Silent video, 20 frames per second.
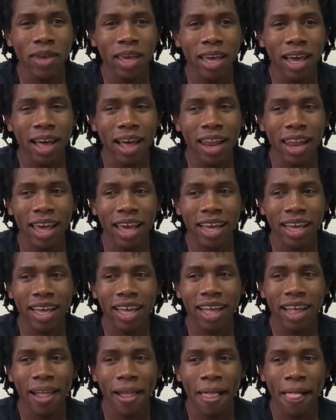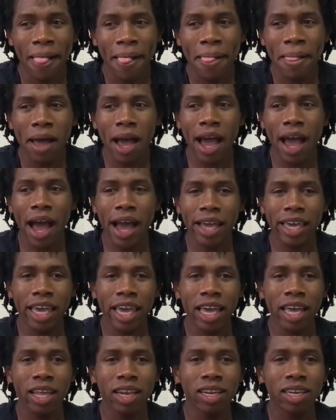but we, like, I
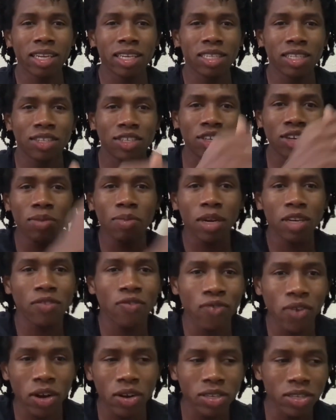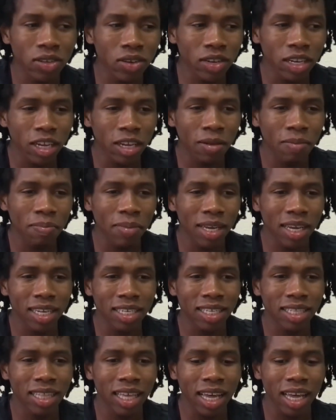can't too much focus on them,
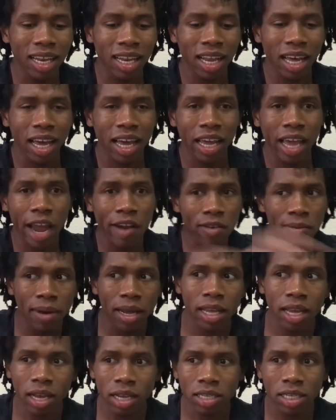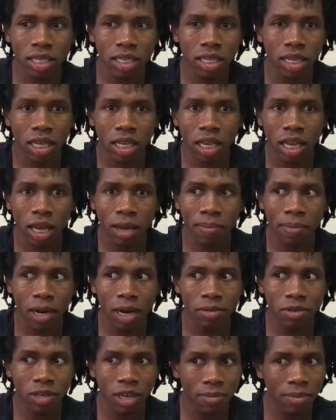because then, like, everybody else is looking like, but
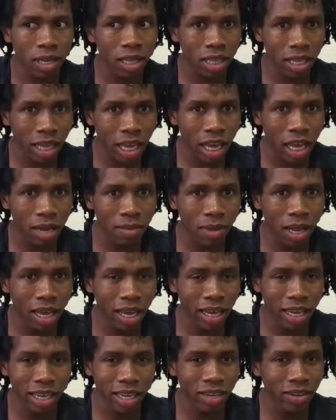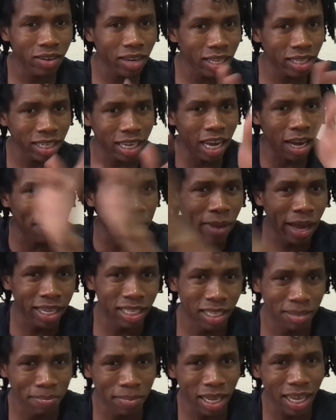I'm trying to play the game, like, you need to come
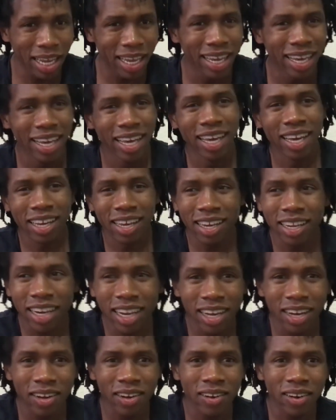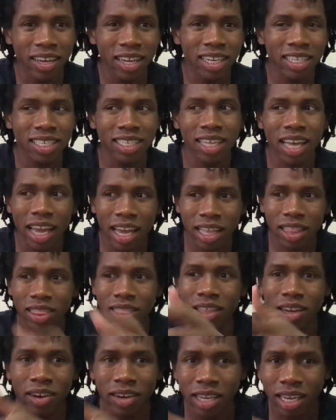back to me, you know, and it's
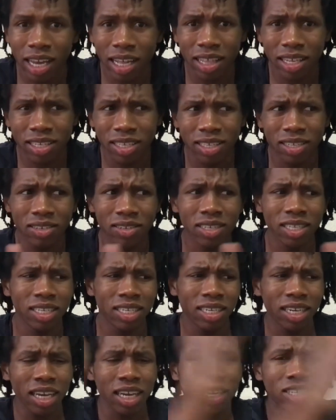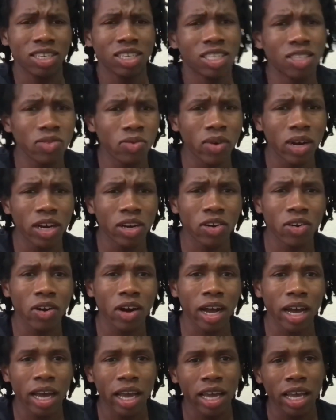like 30 other students, and then it's just the one
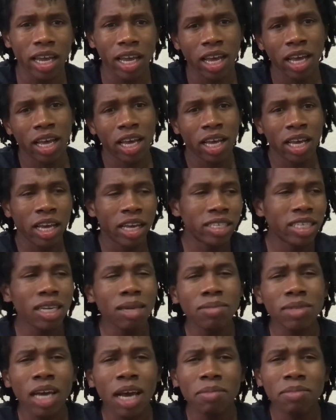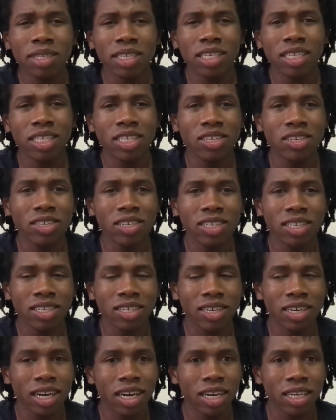crying. Sometimes the teachers
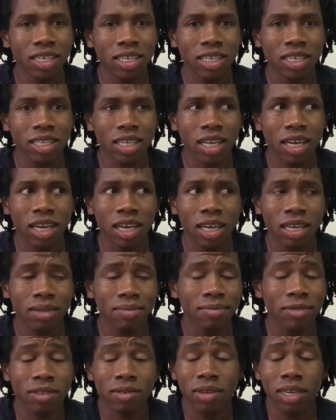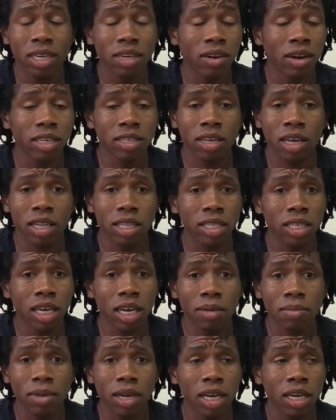are kind of just like, well, he cries all the
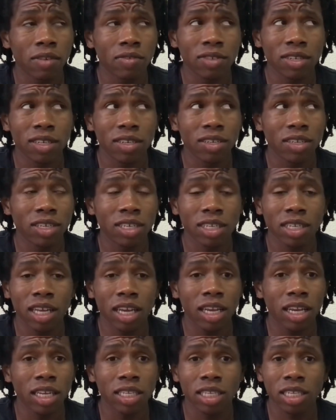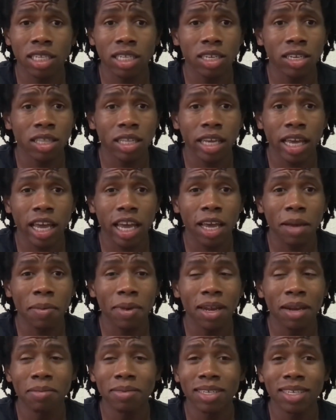time, kind of. So it's just like, let's continue the game.
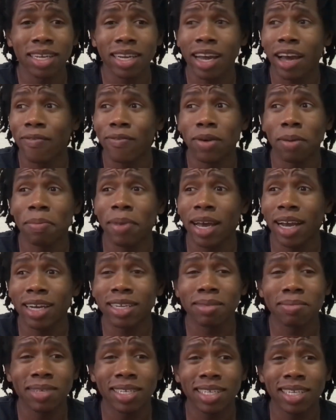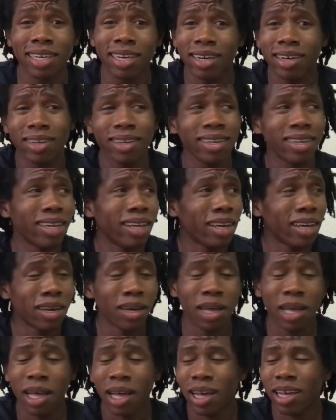And I'm just like, I feel bad, because I'm just like, oh,
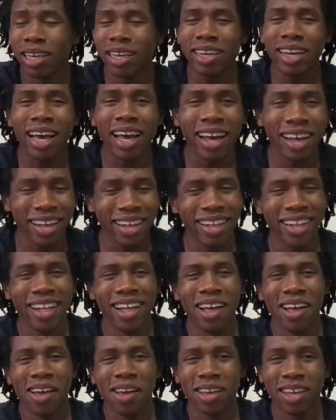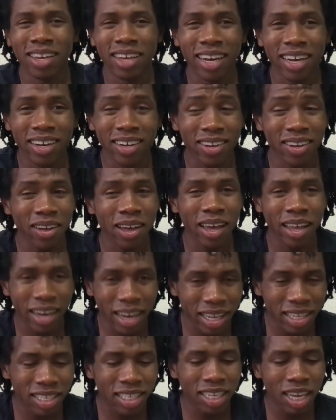yeah, you know.
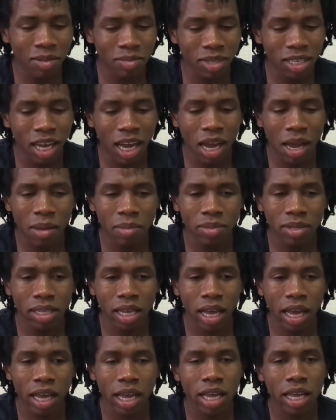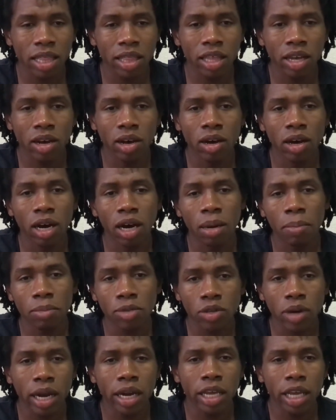And then sometimes, like,
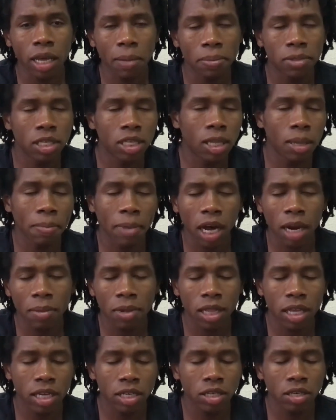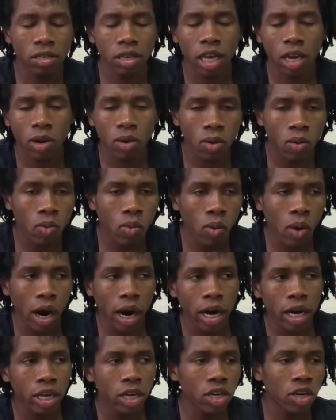they'll try to get to the bottom of the issue. Like, why
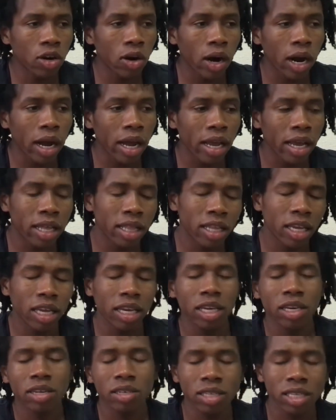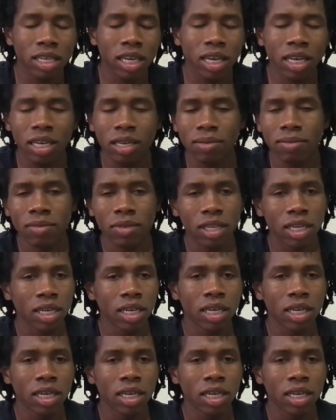are you crying? And then he'll say,